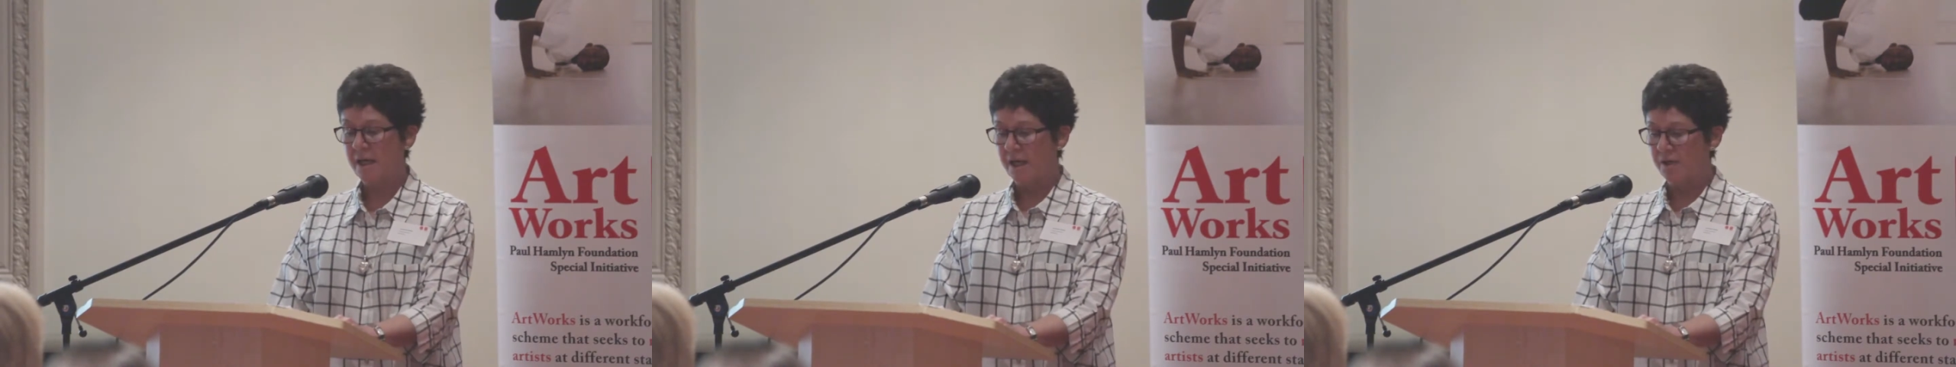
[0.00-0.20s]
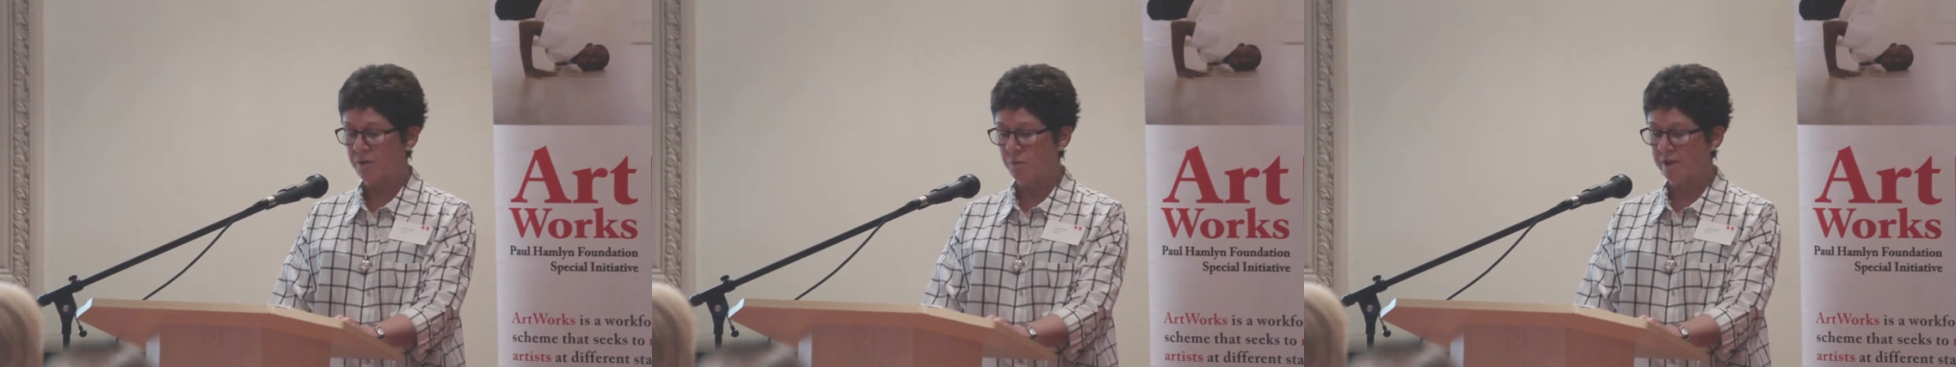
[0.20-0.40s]

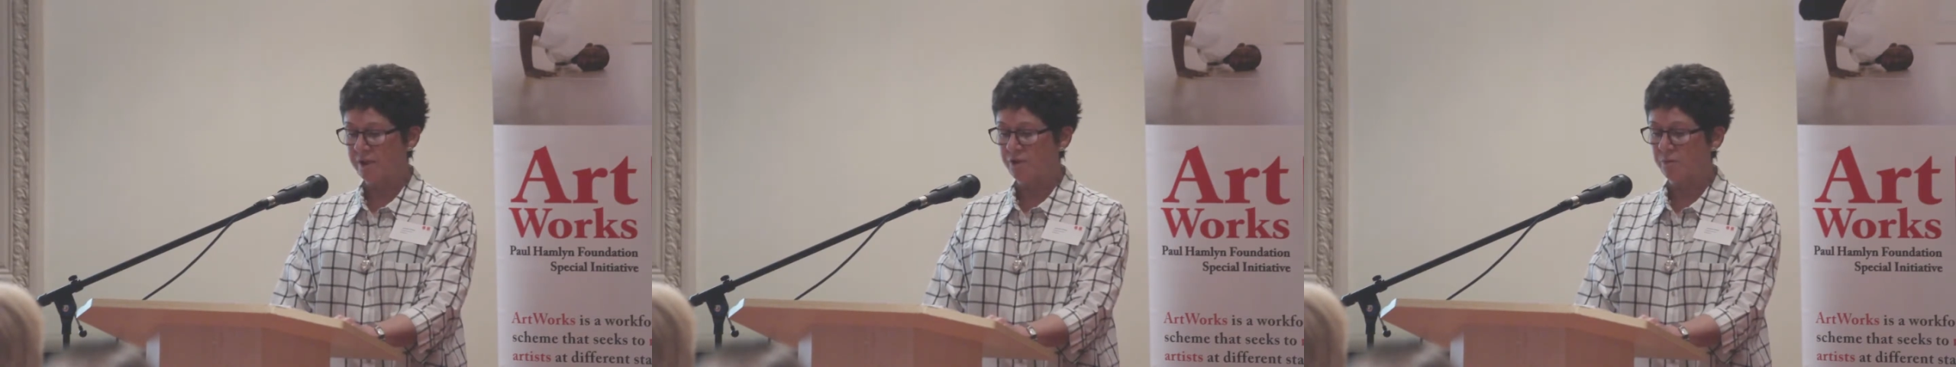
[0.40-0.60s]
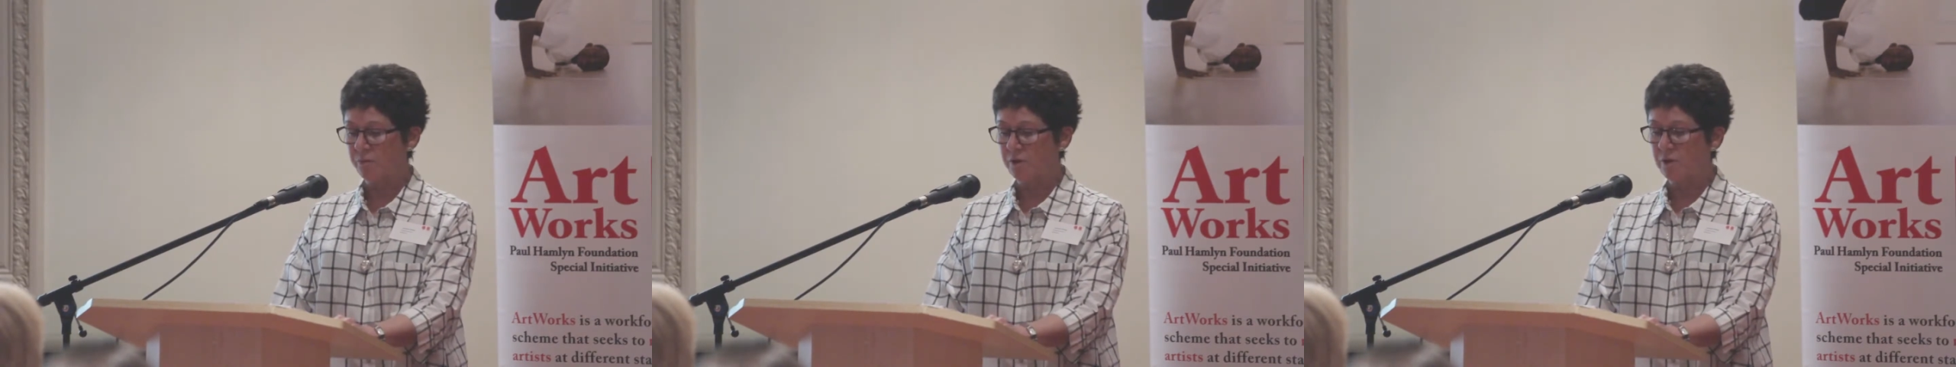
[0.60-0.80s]
and
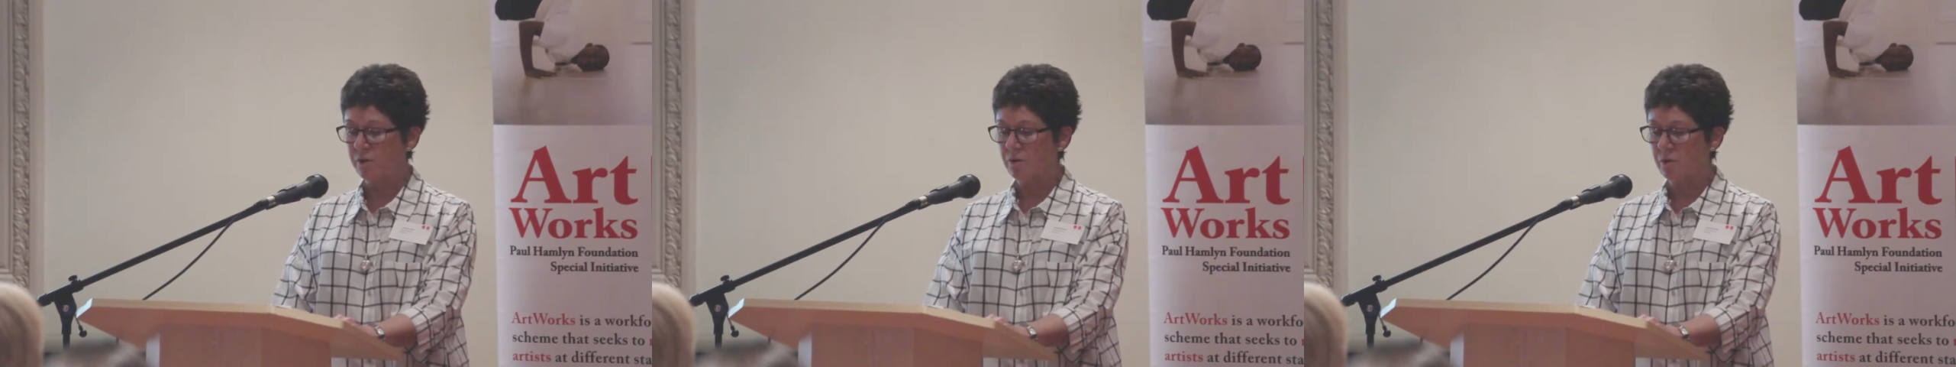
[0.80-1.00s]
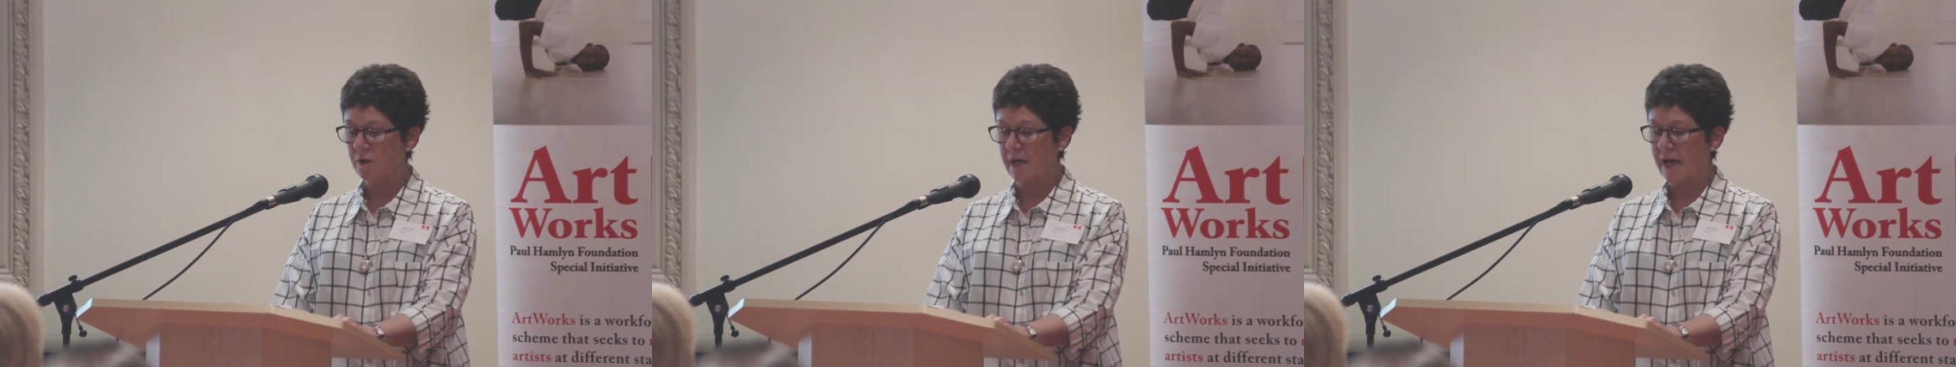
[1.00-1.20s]
which would
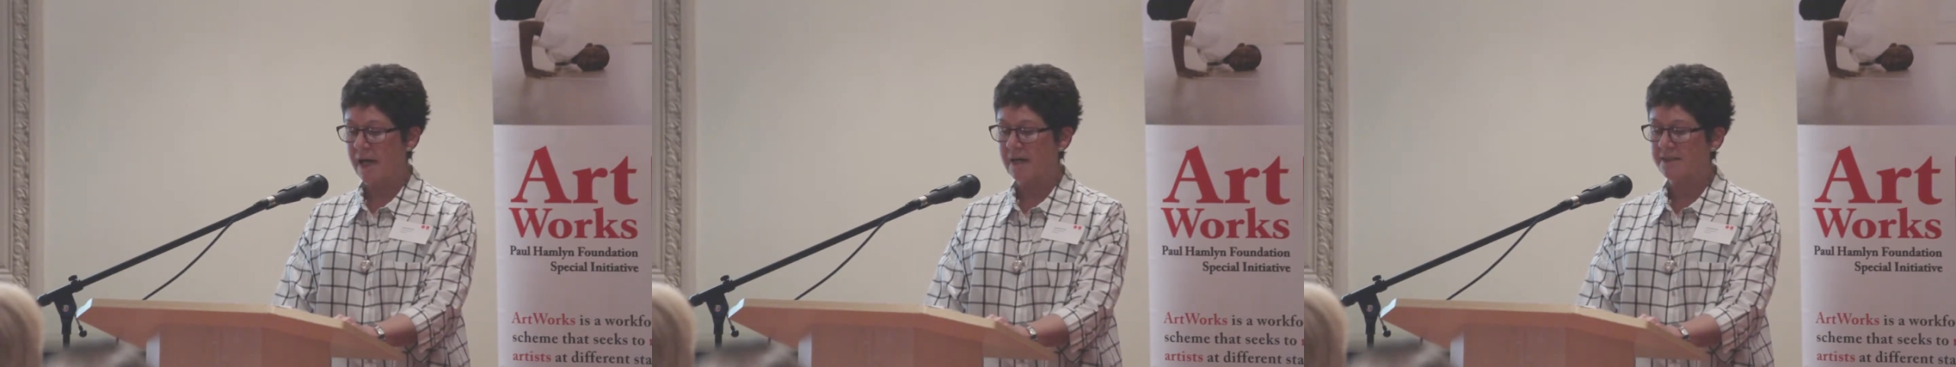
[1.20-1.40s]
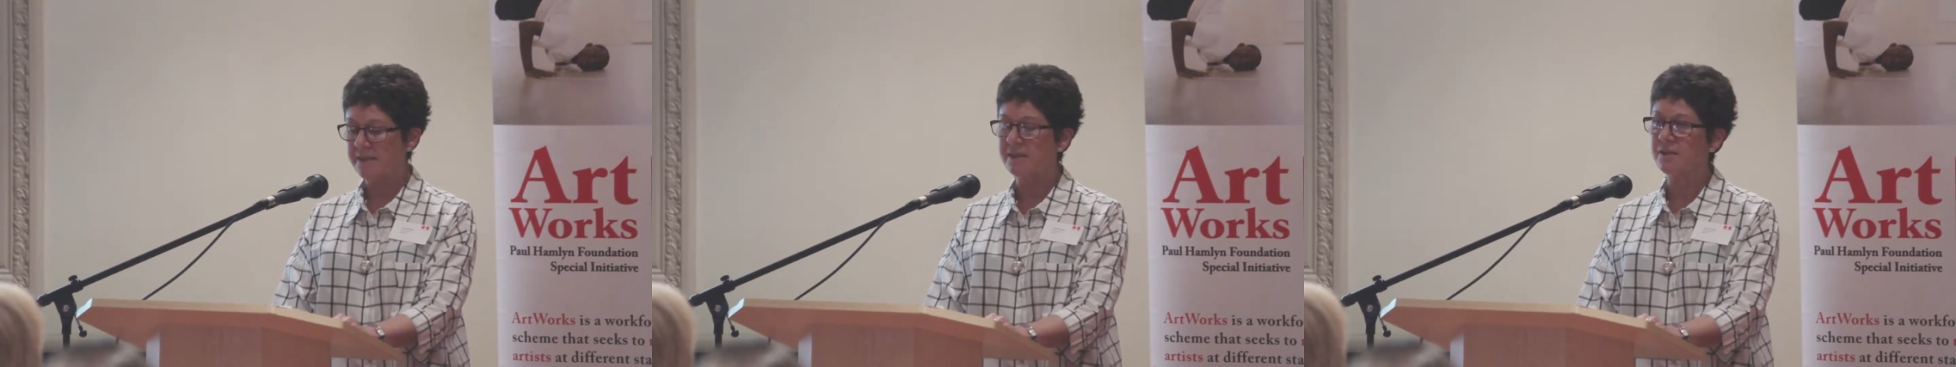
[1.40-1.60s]
look
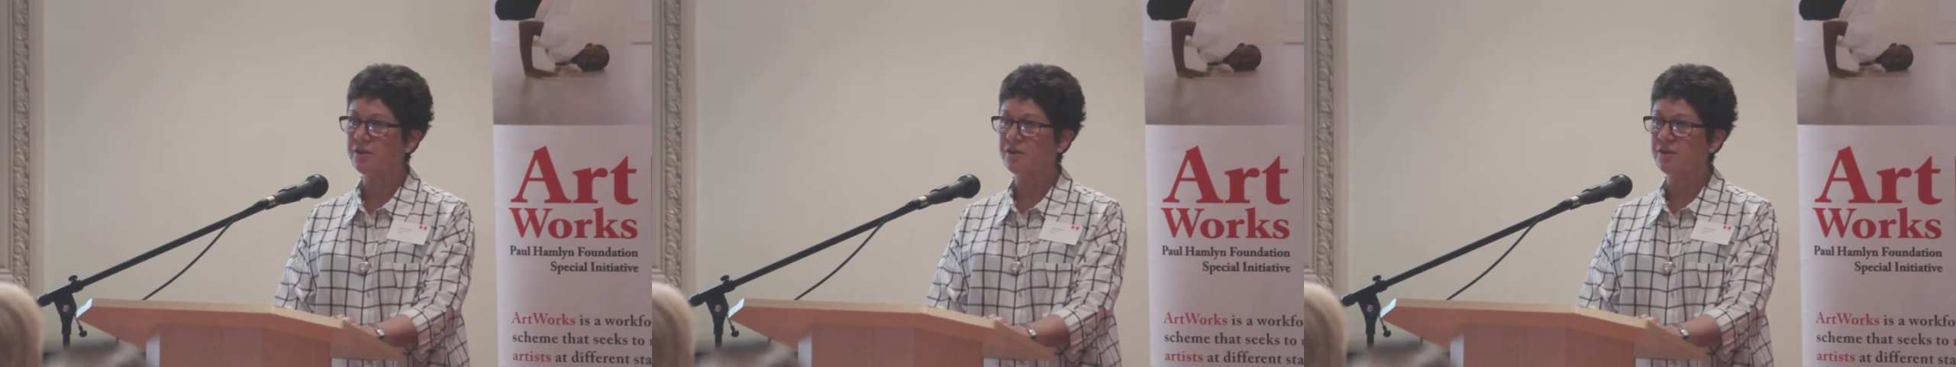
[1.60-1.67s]
at